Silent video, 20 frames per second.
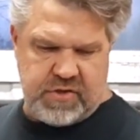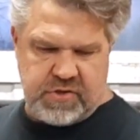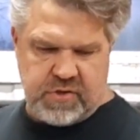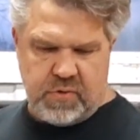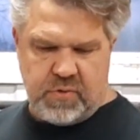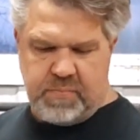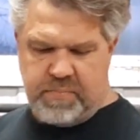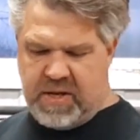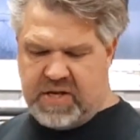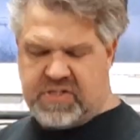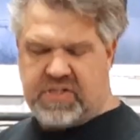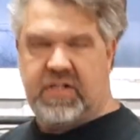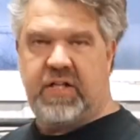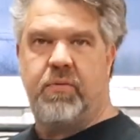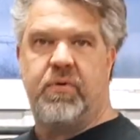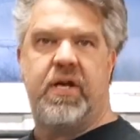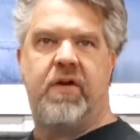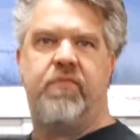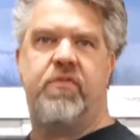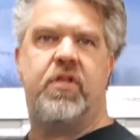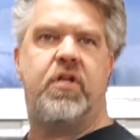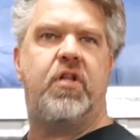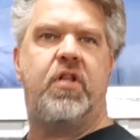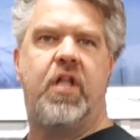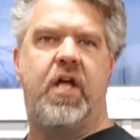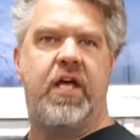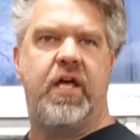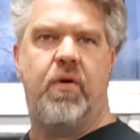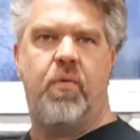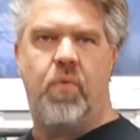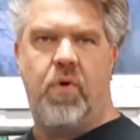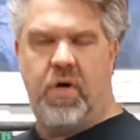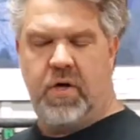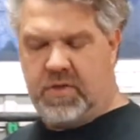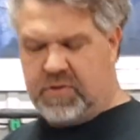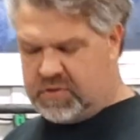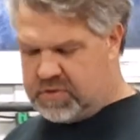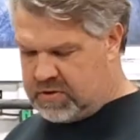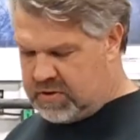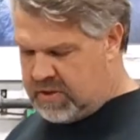So basically whatever the client
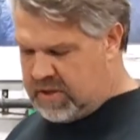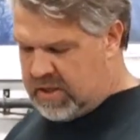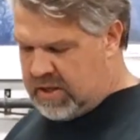wants.